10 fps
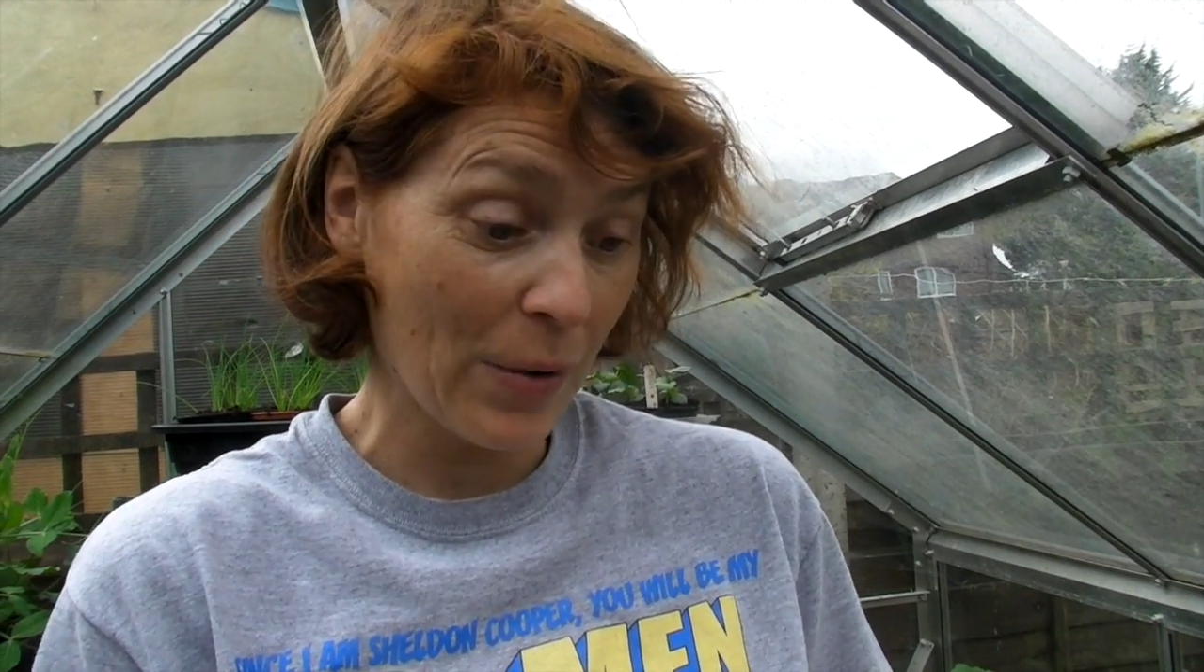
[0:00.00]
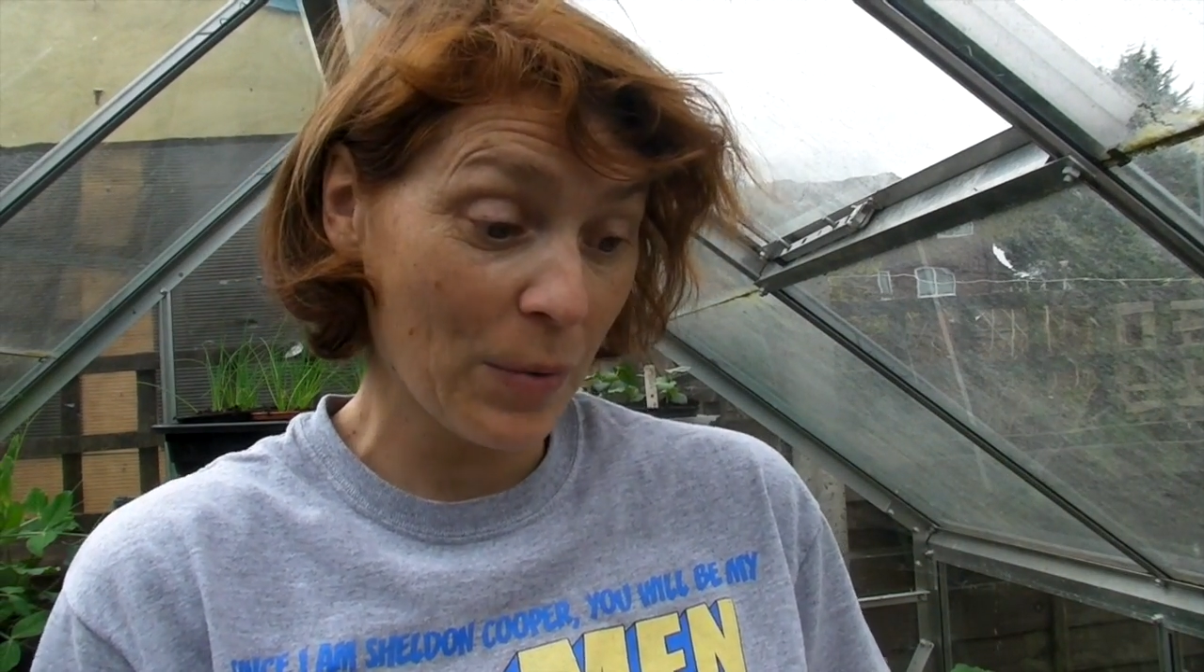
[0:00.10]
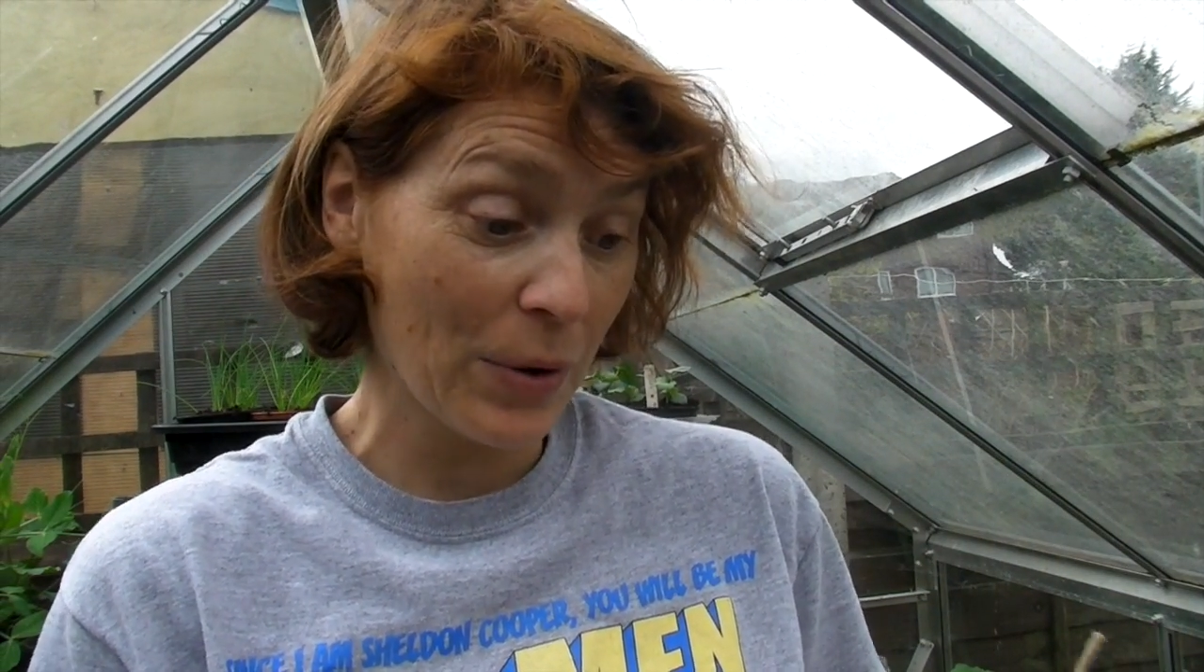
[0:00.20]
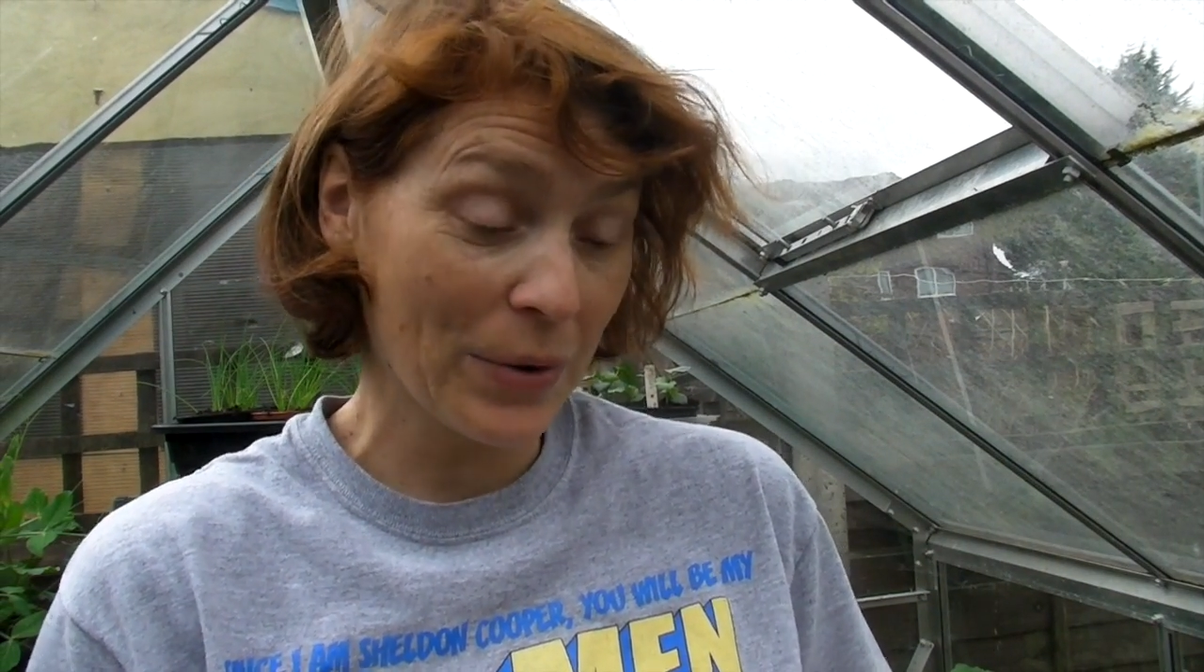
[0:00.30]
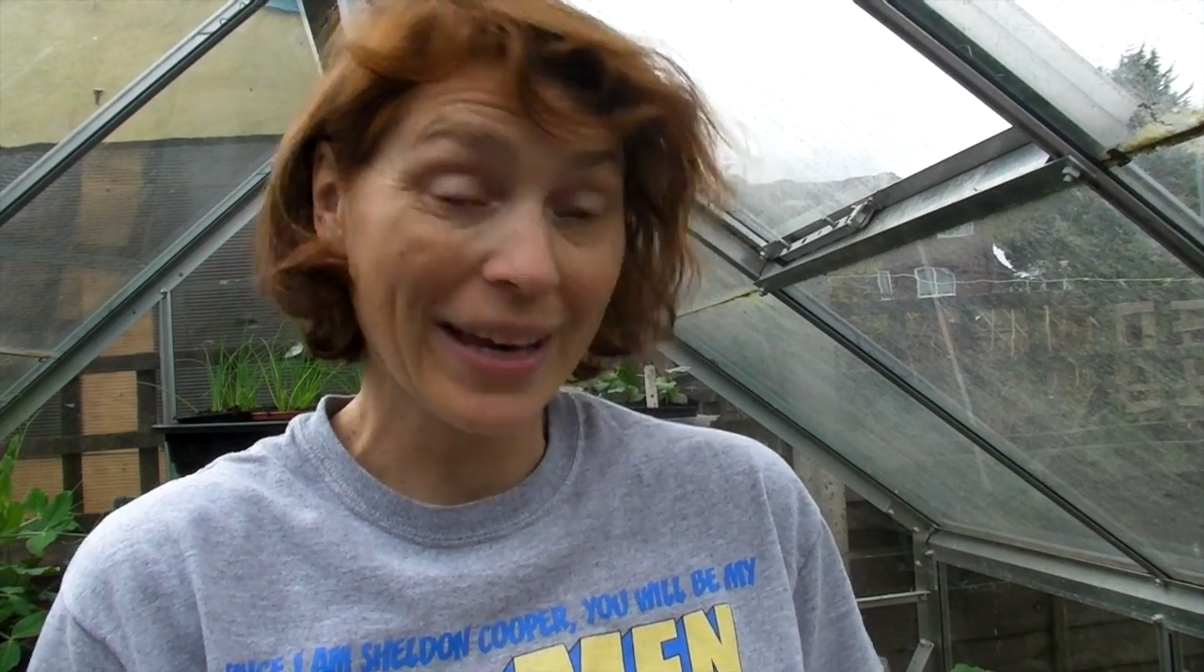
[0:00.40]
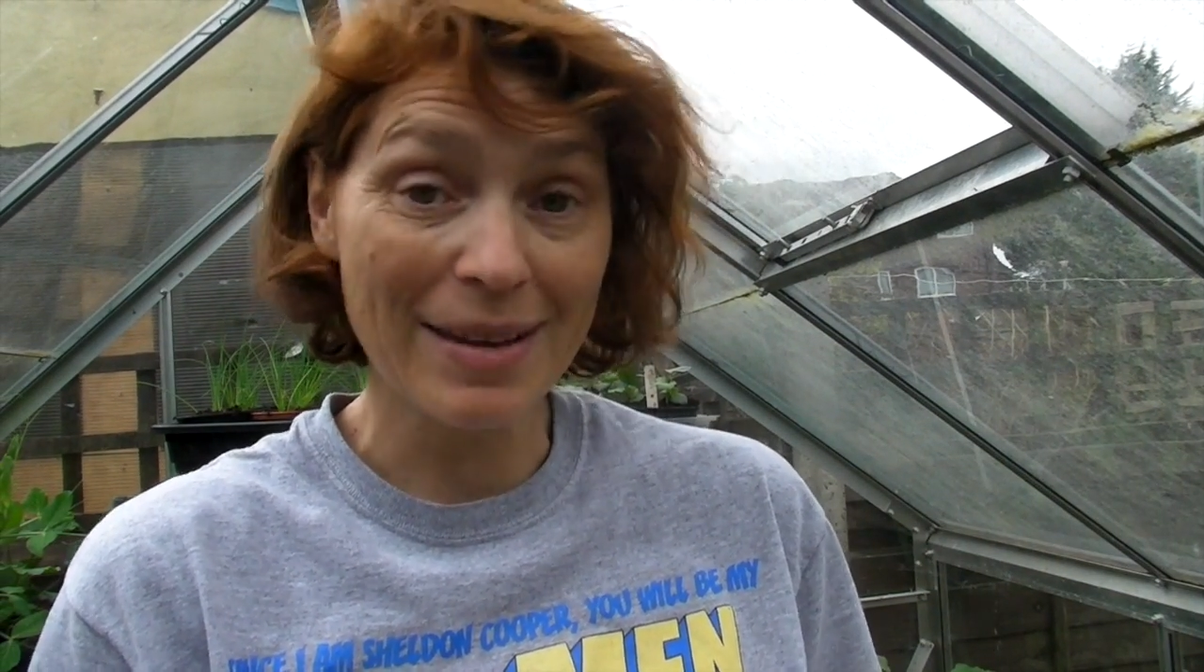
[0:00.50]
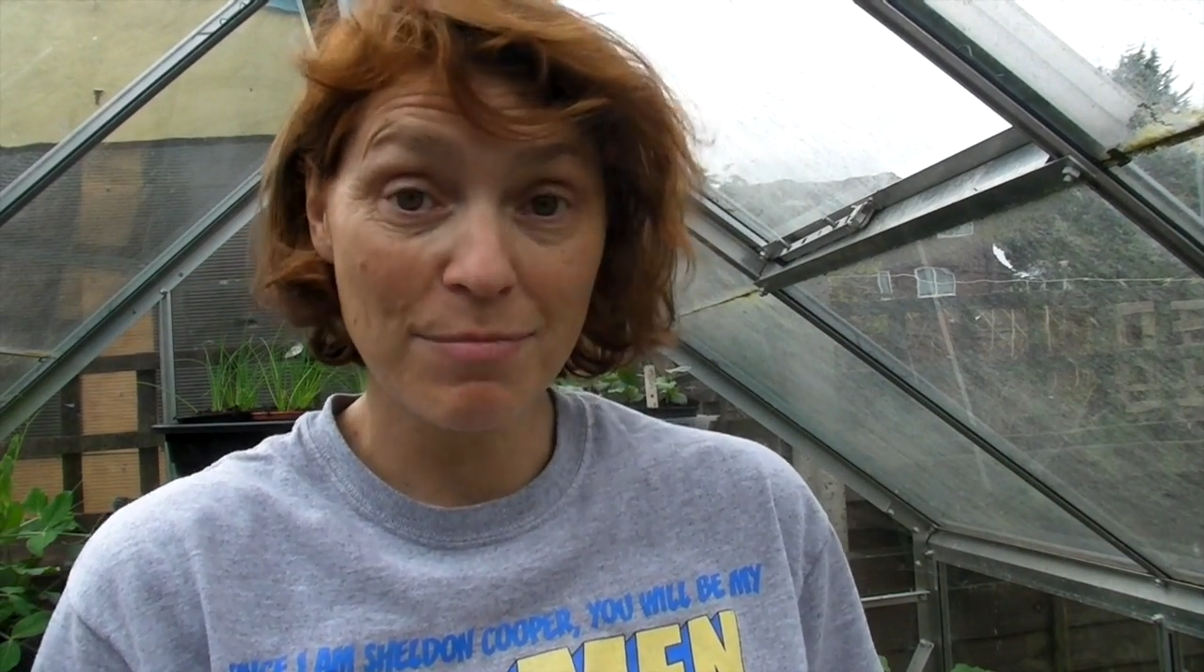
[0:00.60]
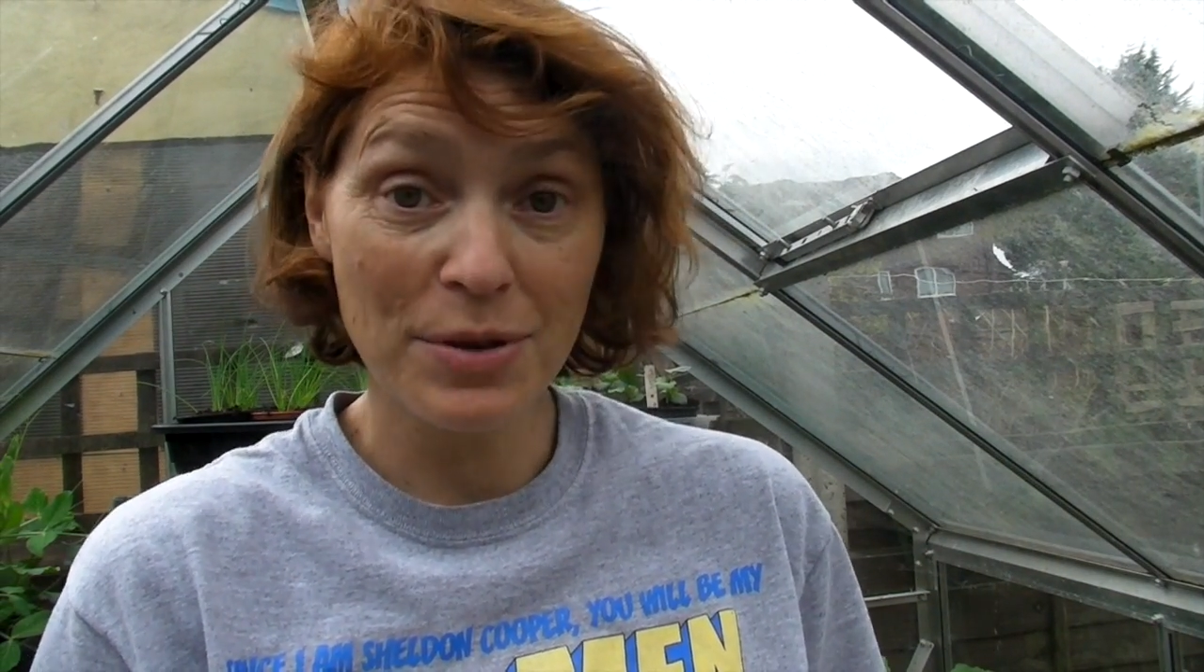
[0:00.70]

will keep